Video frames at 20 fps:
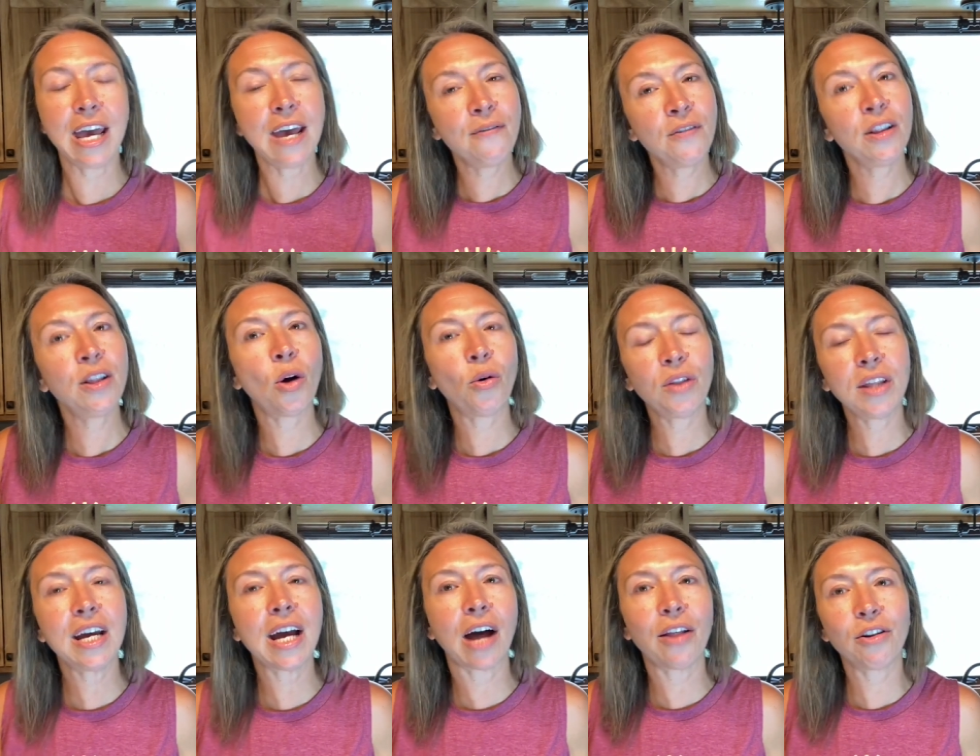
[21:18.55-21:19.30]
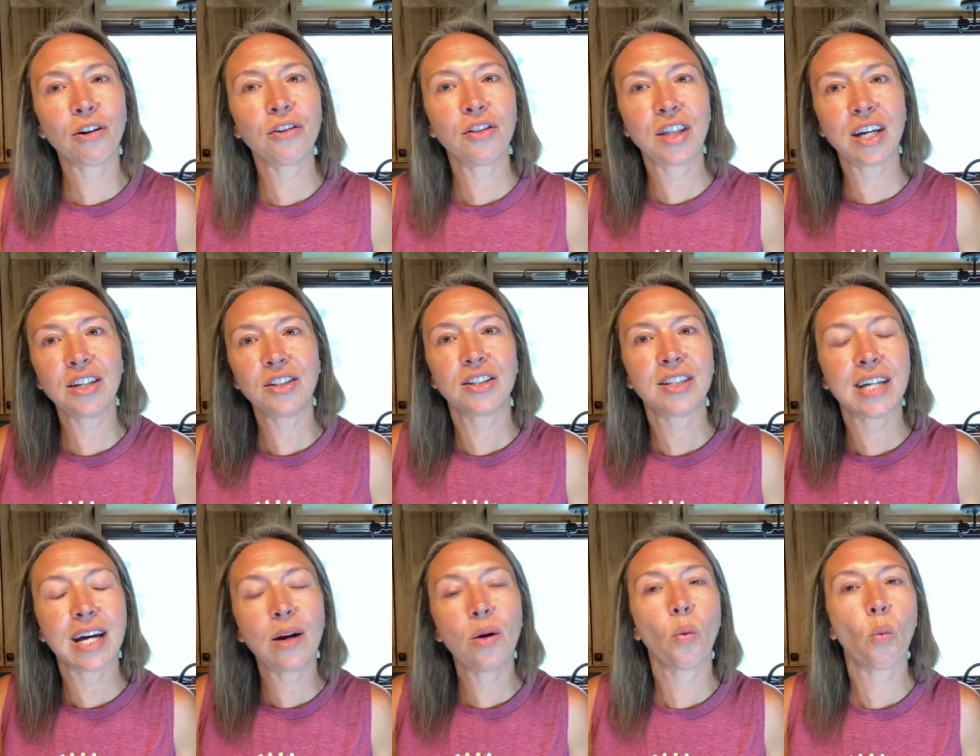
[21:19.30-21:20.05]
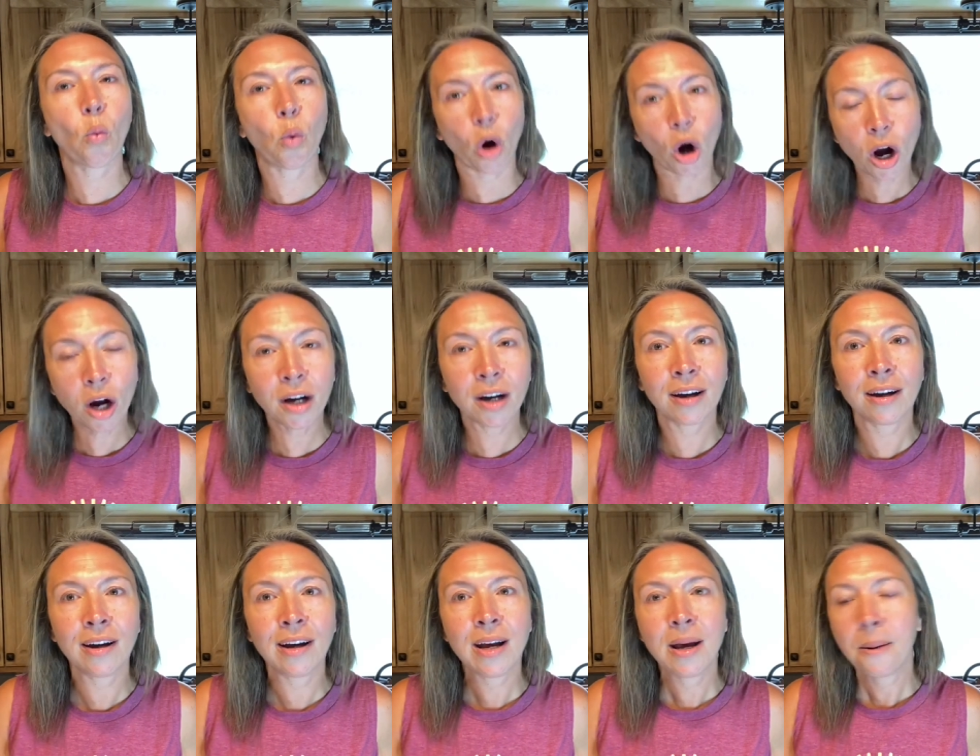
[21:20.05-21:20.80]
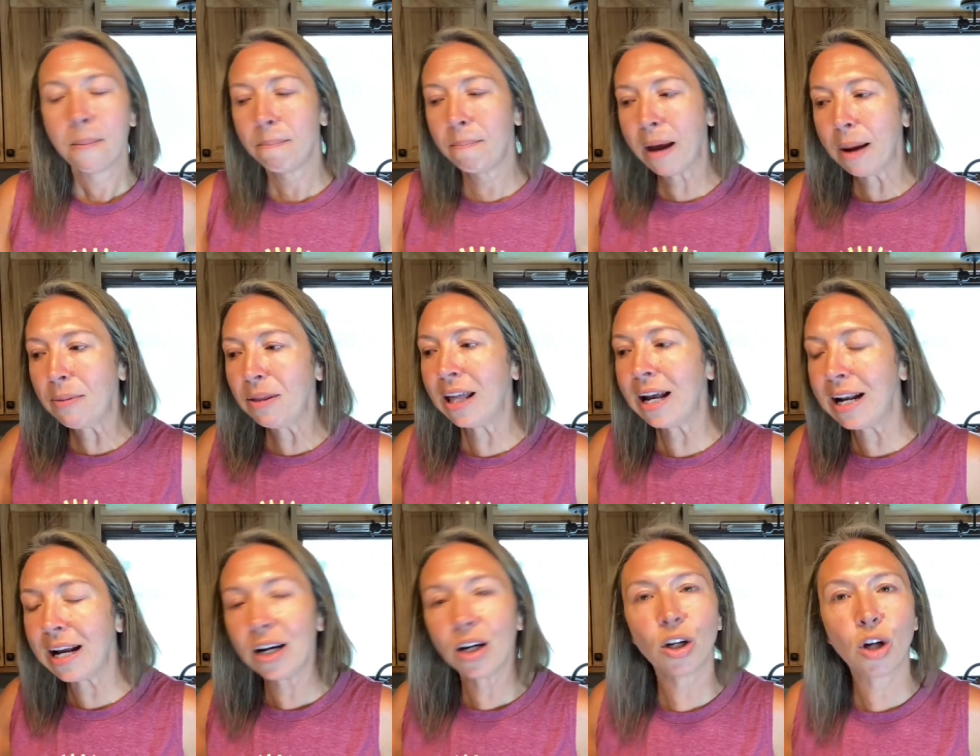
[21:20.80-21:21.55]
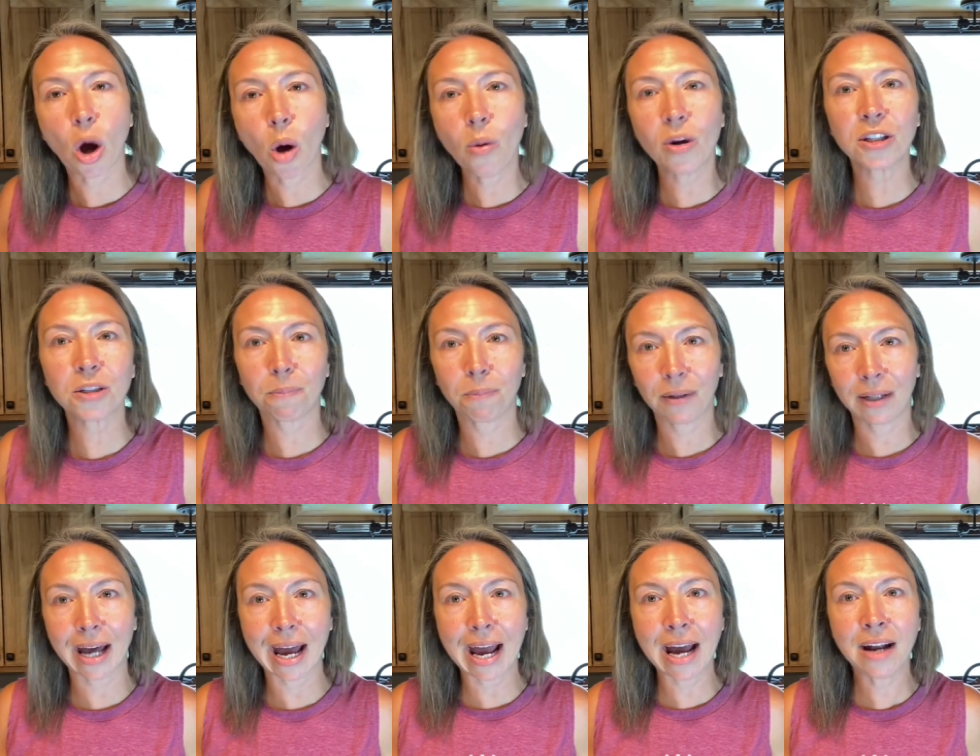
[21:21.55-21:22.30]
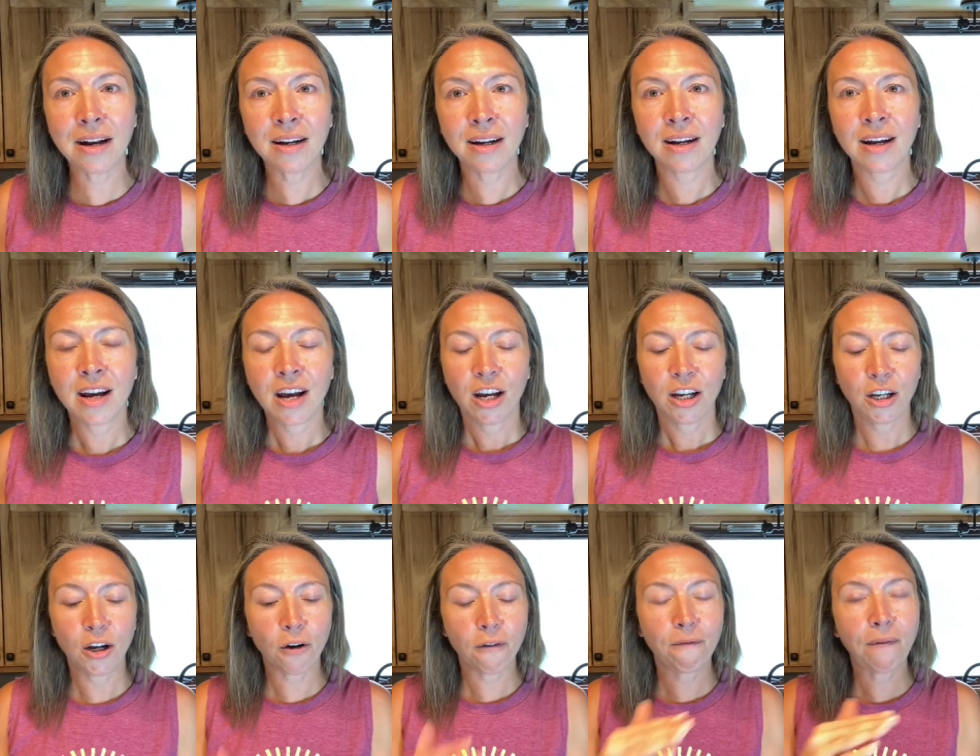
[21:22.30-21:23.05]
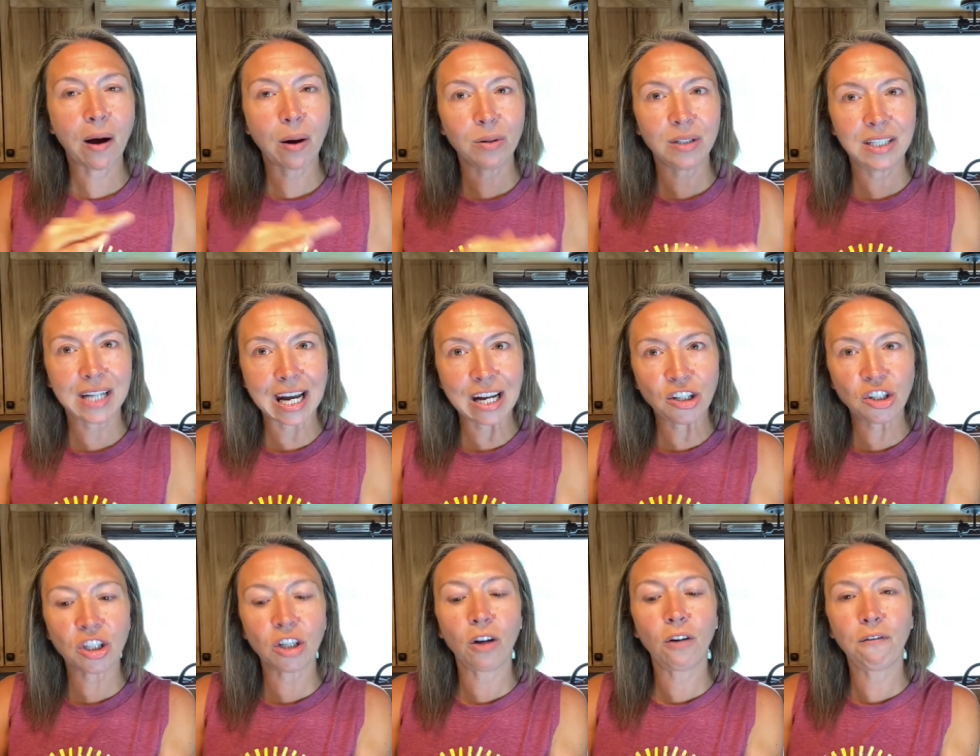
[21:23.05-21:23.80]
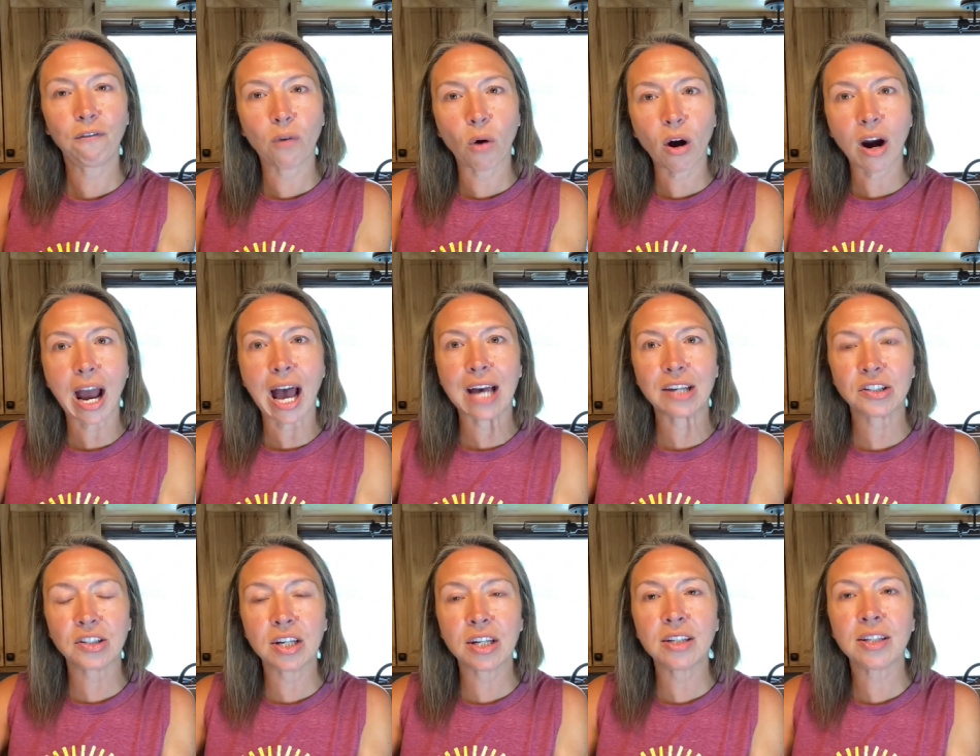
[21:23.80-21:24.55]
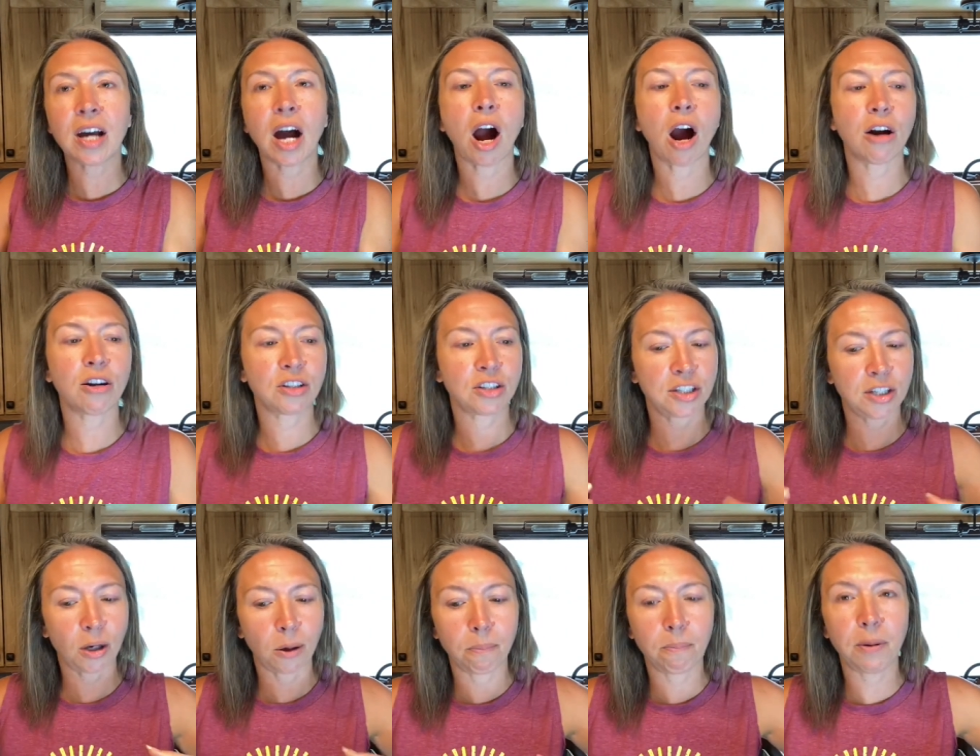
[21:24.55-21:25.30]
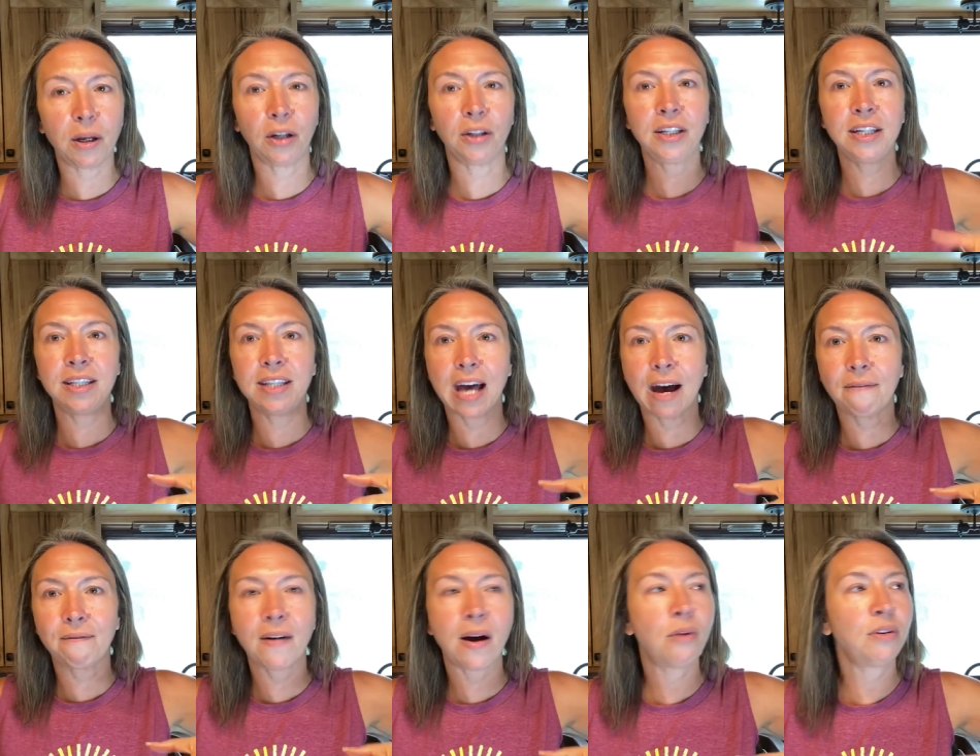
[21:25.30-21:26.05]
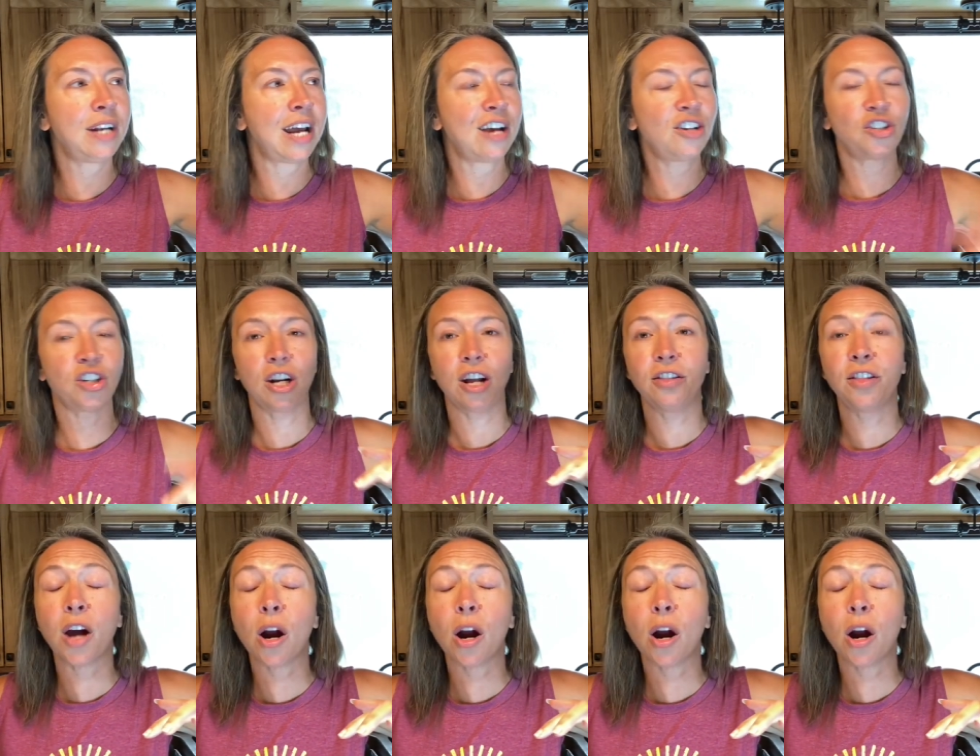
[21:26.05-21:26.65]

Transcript: Even though the other things didn't work, maybe they didn't go as planned, your foundational four S's are still building that foundation.